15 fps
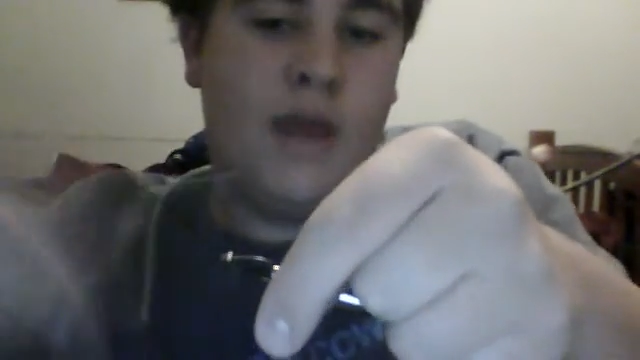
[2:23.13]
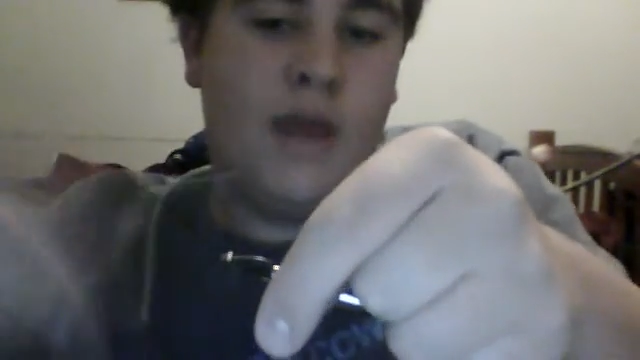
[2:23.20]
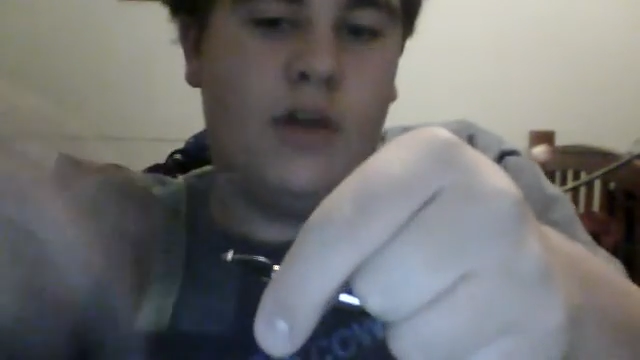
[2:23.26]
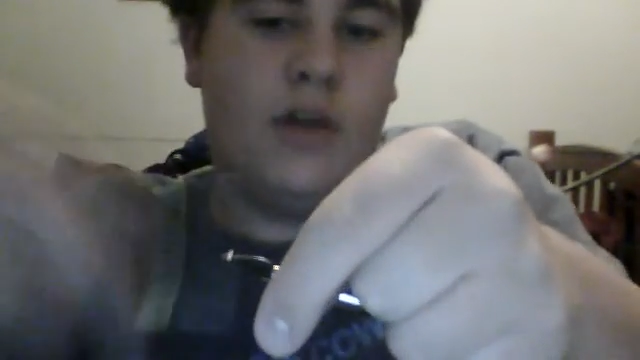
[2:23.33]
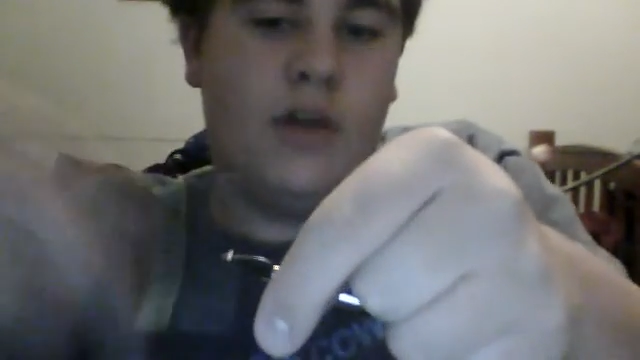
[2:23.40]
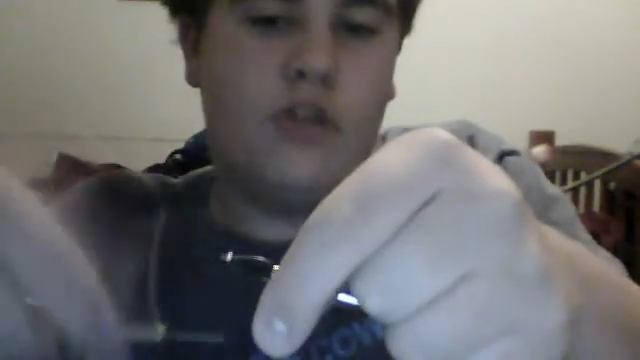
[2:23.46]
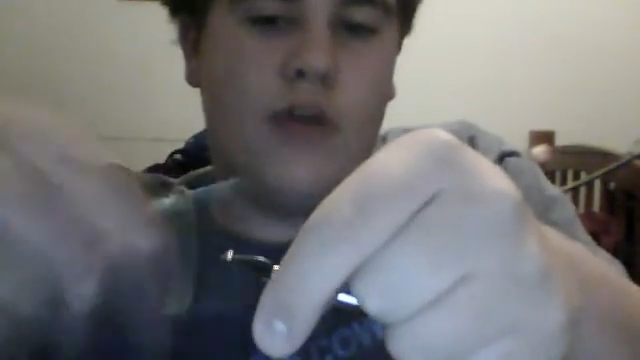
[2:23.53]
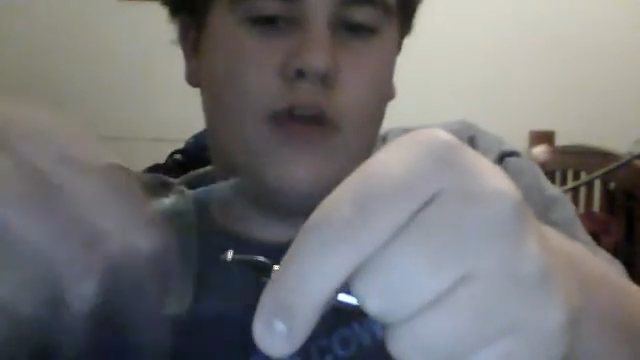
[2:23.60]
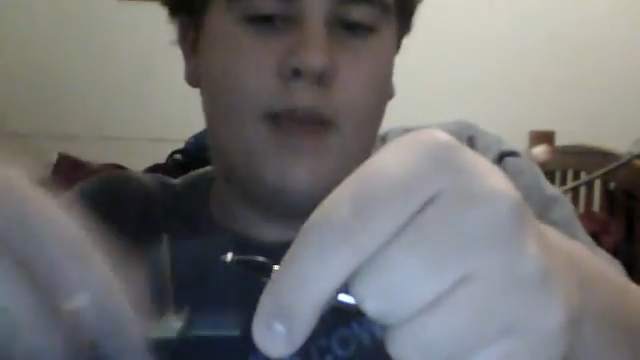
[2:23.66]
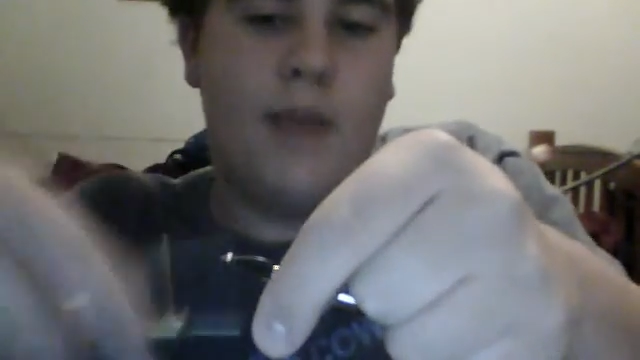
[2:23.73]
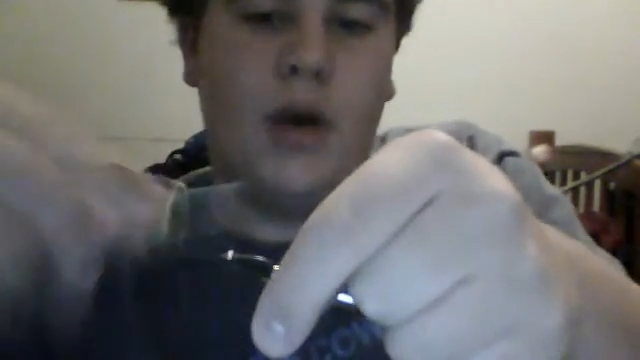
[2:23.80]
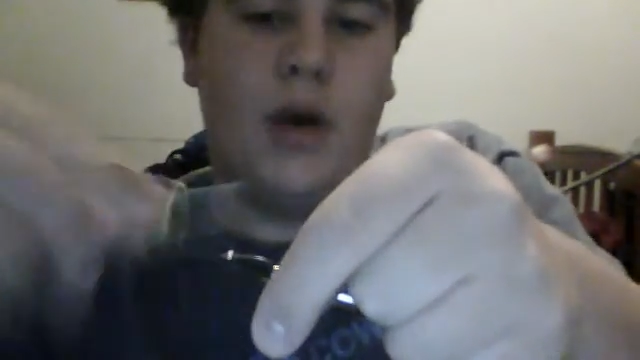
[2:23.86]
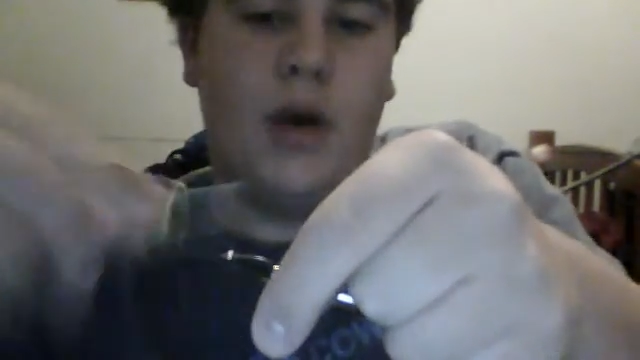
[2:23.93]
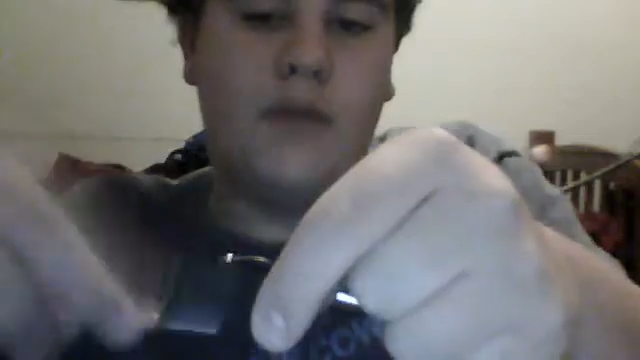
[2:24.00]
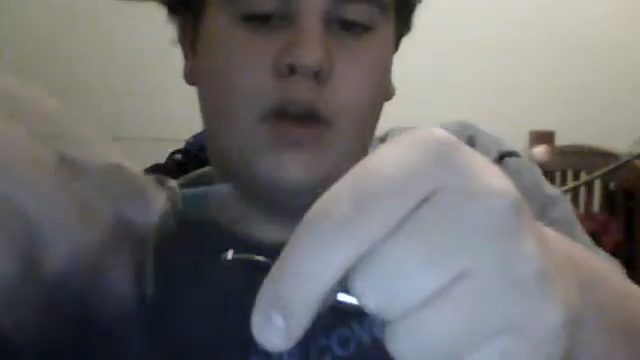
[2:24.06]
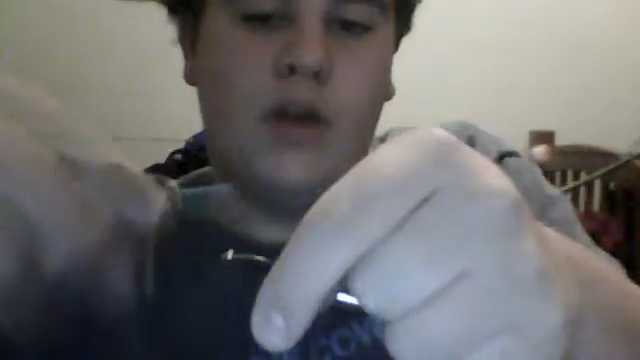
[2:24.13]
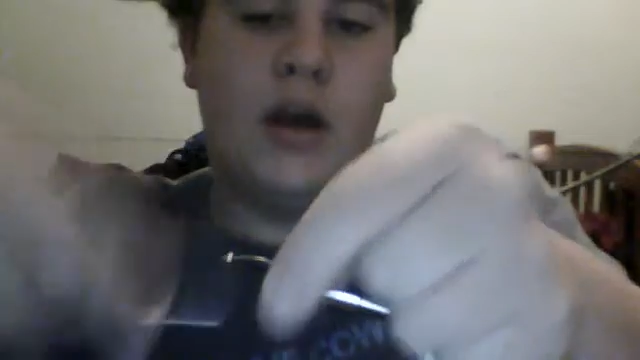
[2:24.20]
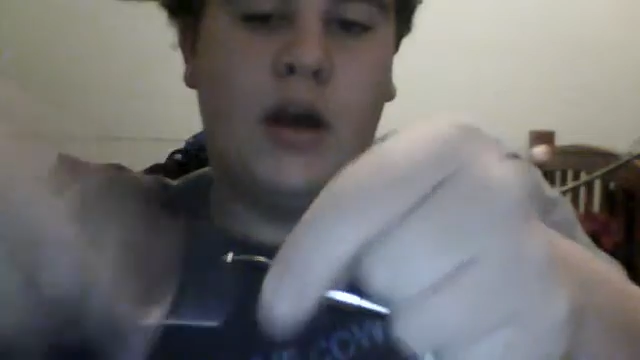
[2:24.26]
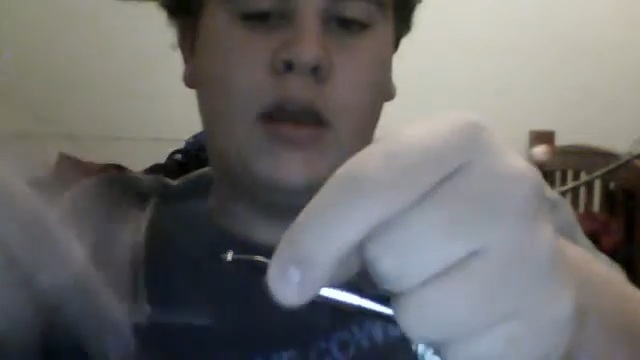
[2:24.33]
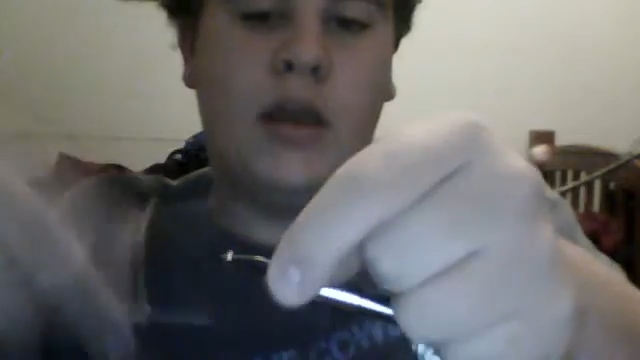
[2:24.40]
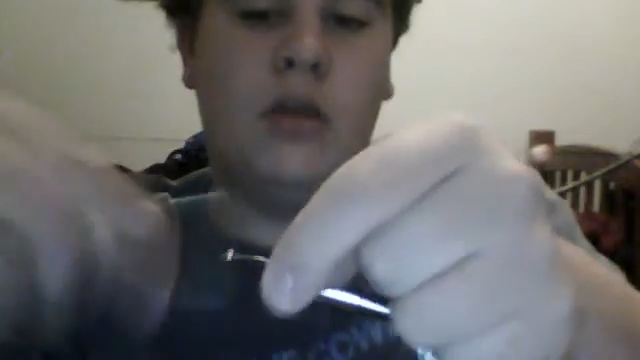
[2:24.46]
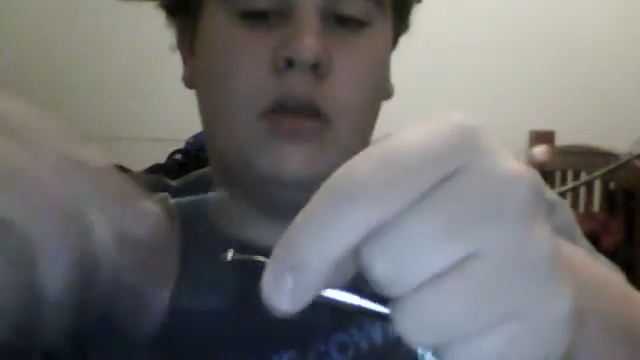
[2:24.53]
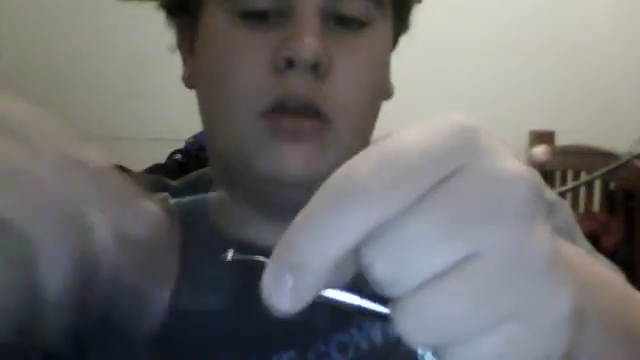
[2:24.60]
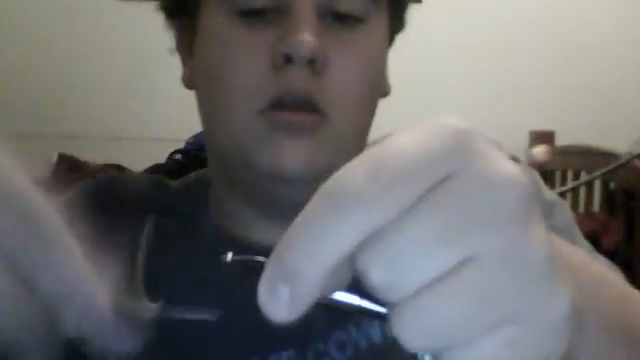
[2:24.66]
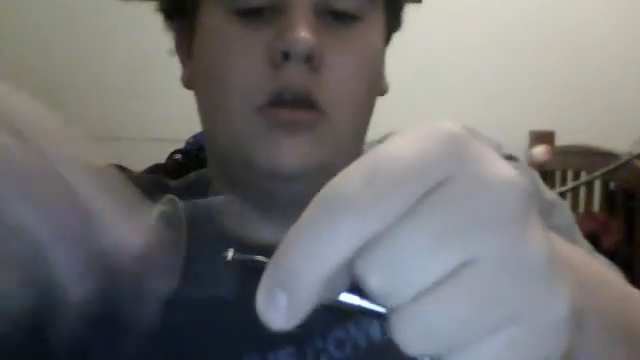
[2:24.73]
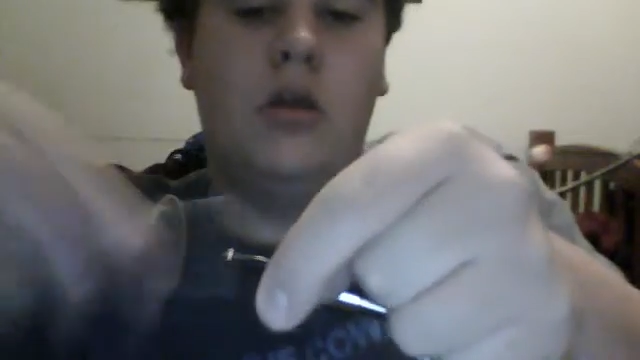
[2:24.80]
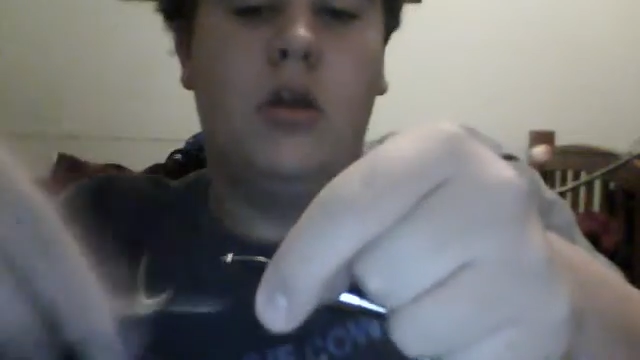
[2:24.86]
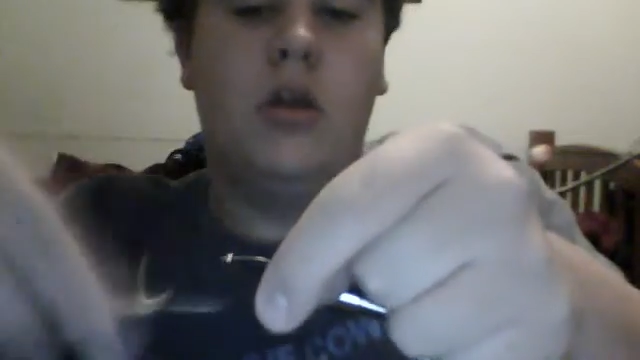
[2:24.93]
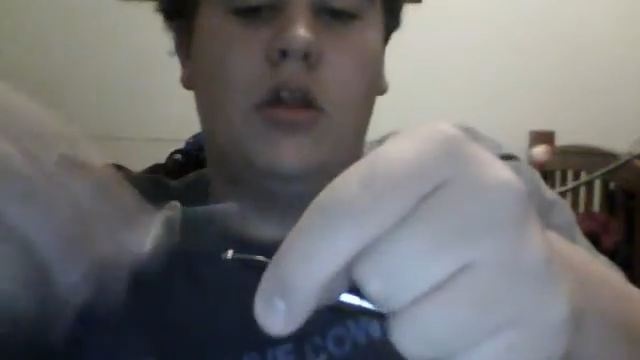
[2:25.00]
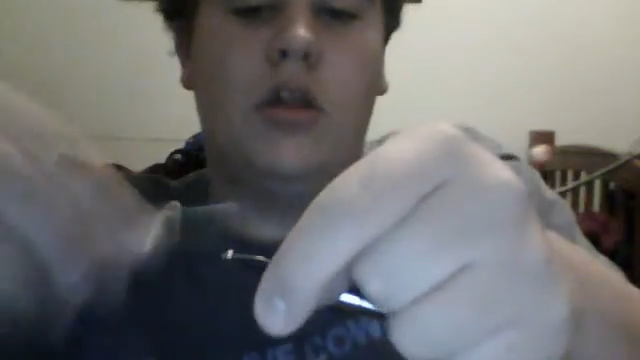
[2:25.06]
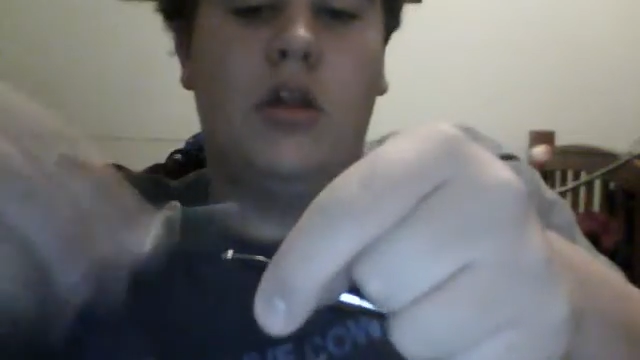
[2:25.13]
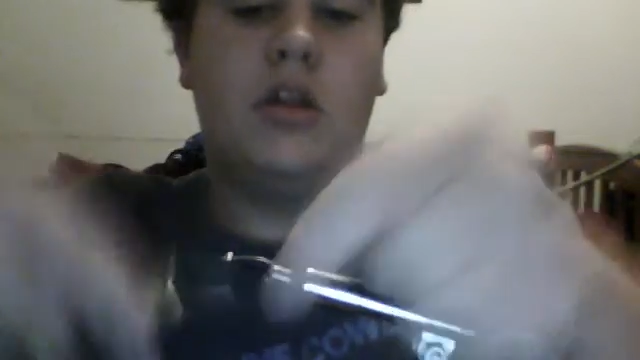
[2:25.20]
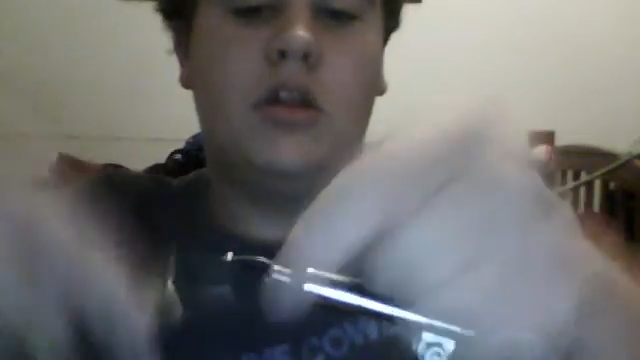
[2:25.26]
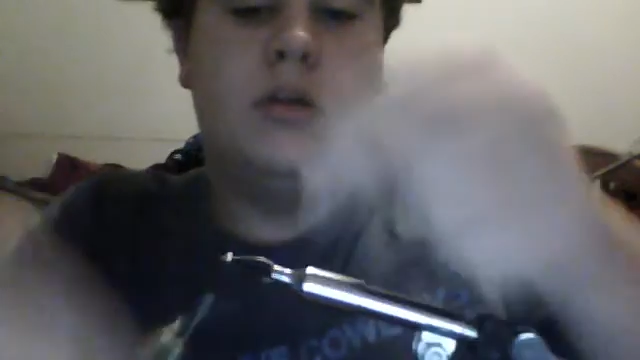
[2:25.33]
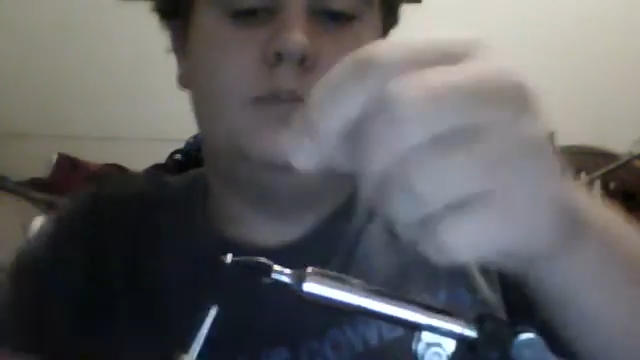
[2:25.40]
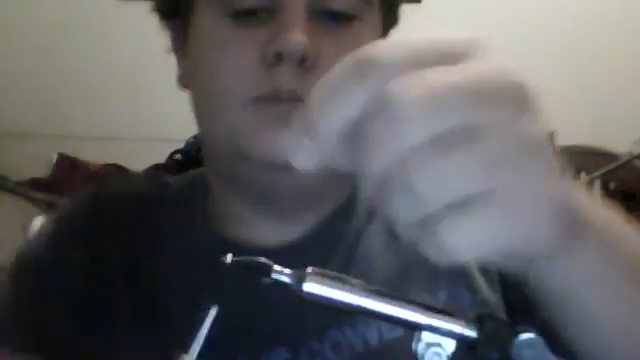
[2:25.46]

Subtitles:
I've got a tripod for hunting. So